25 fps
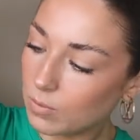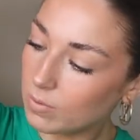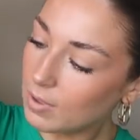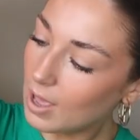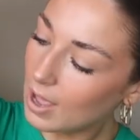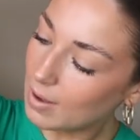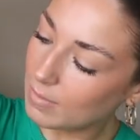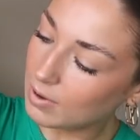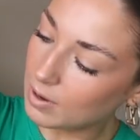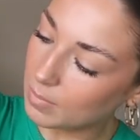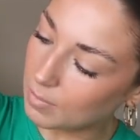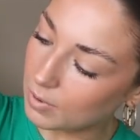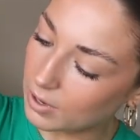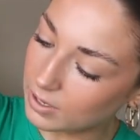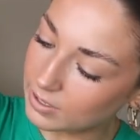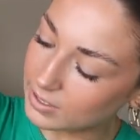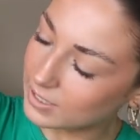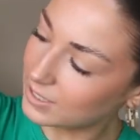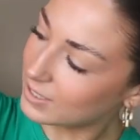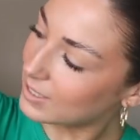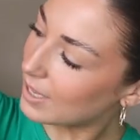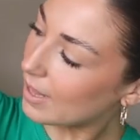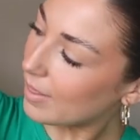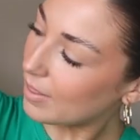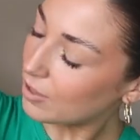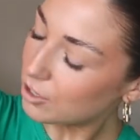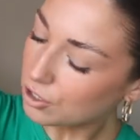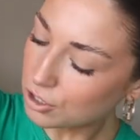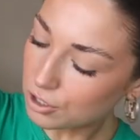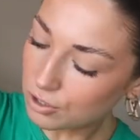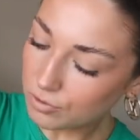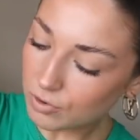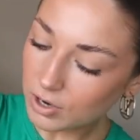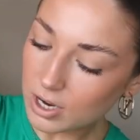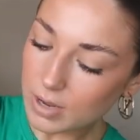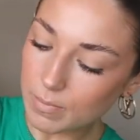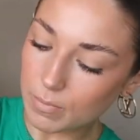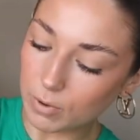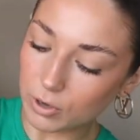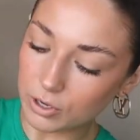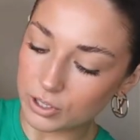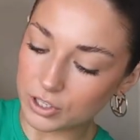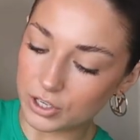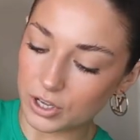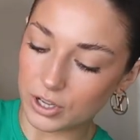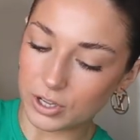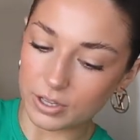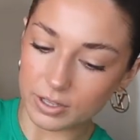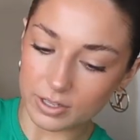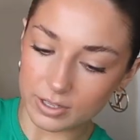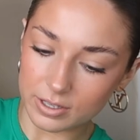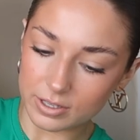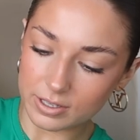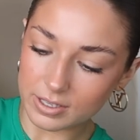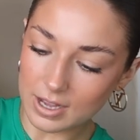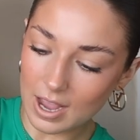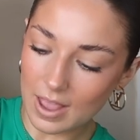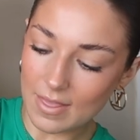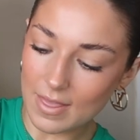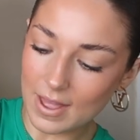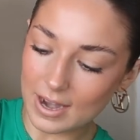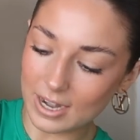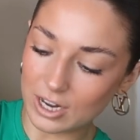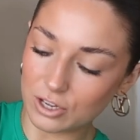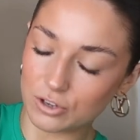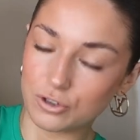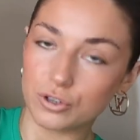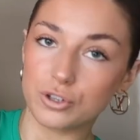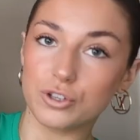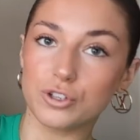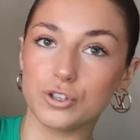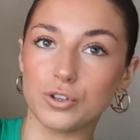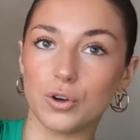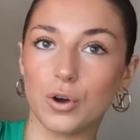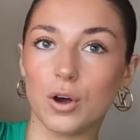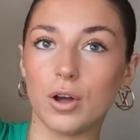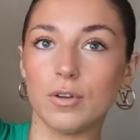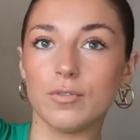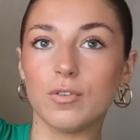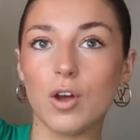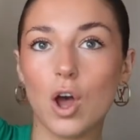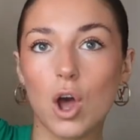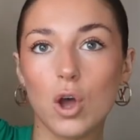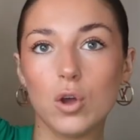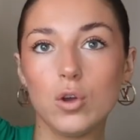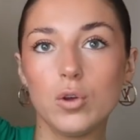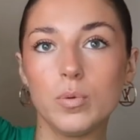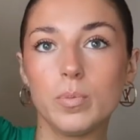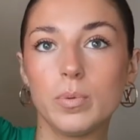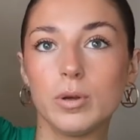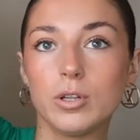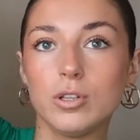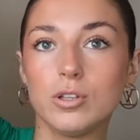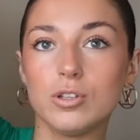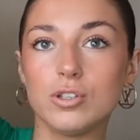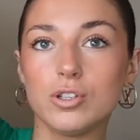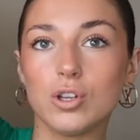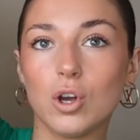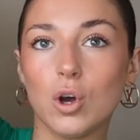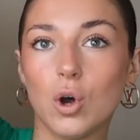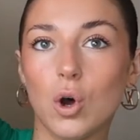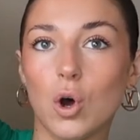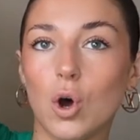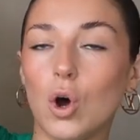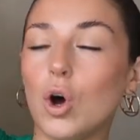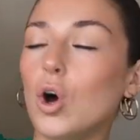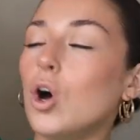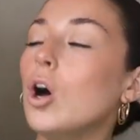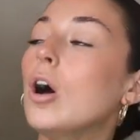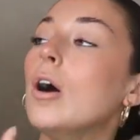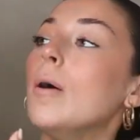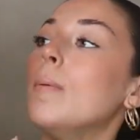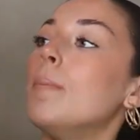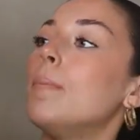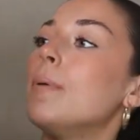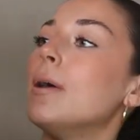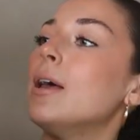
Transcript: How many buttons is there? There's three buttons, and then it just sort of opens up.